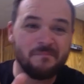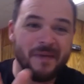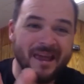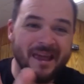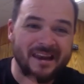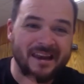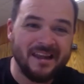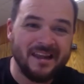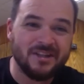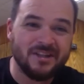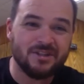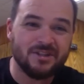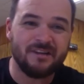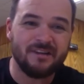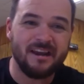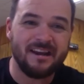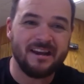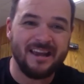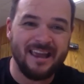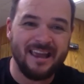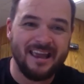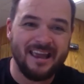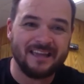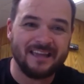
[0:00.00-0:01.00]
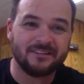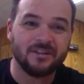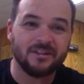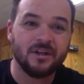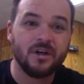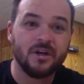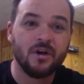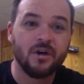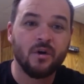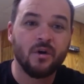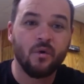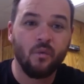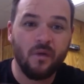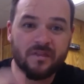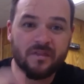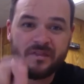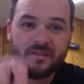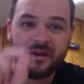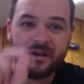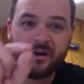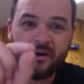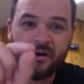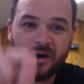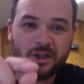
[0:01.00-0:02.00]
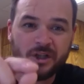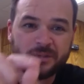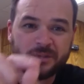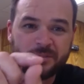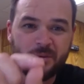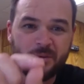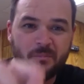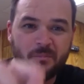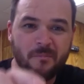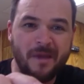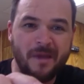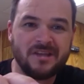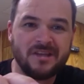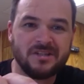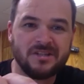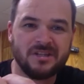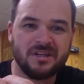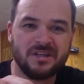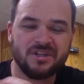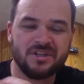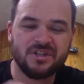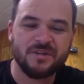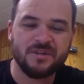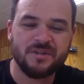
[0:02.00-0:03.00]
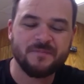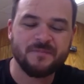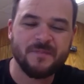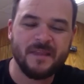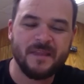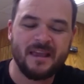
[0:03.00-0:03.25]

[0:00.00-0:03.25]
penetrate it with the gospel message.